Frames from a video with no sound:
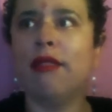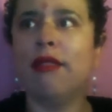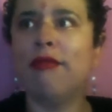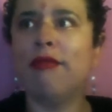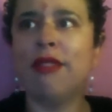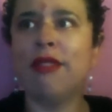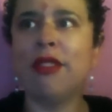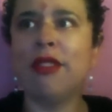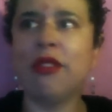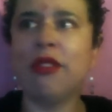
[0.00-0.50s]

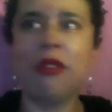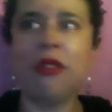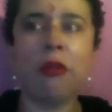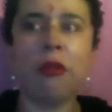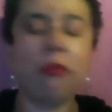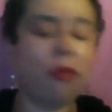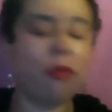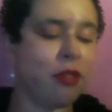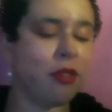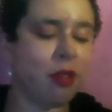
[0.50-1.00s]

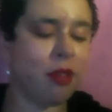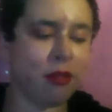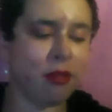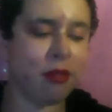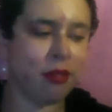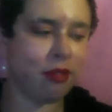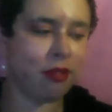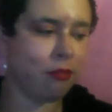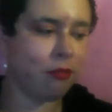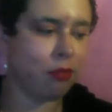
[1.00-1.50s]

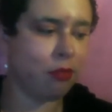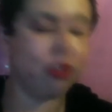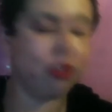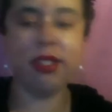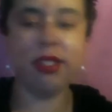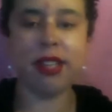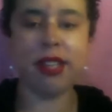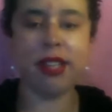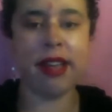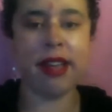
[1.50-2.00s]
the
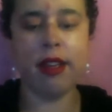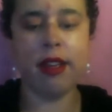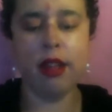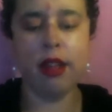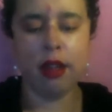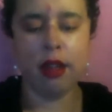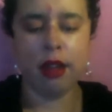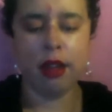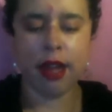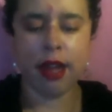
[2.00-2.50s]
bullseye
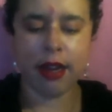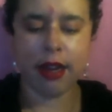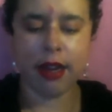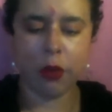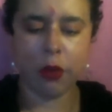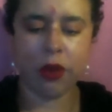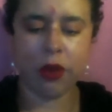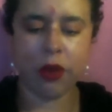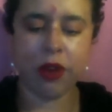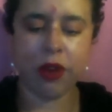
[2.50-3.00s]
kind
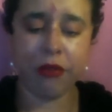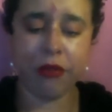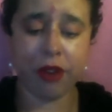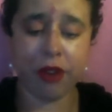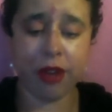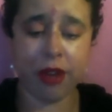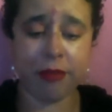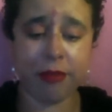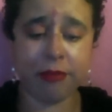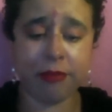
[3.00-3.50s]
of went
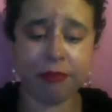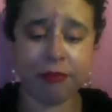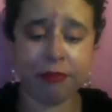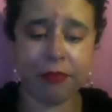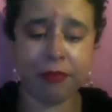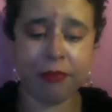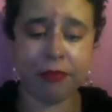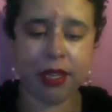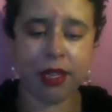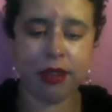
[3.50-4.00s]
from
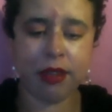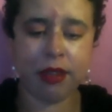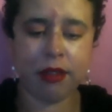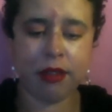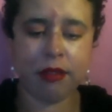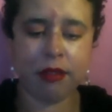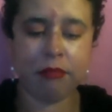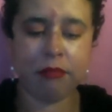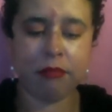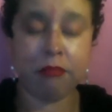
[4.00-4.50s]

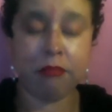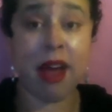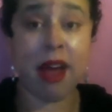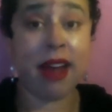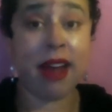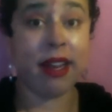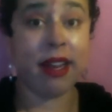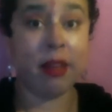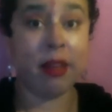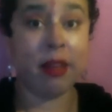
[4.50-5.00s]

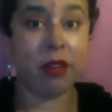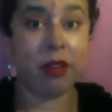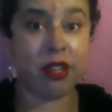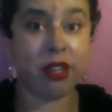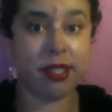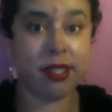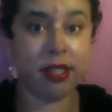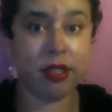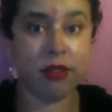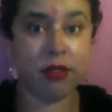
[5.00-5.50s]
body image
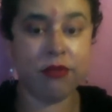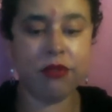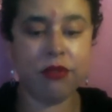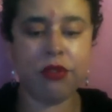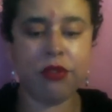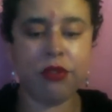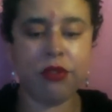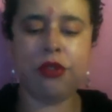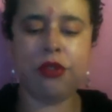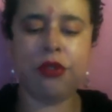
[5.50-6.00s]
itself
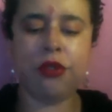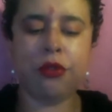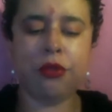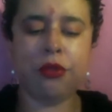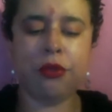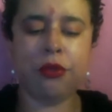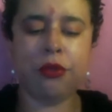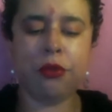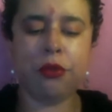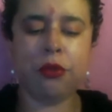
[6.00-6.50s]

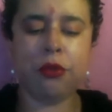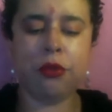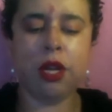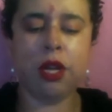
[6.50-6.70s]
to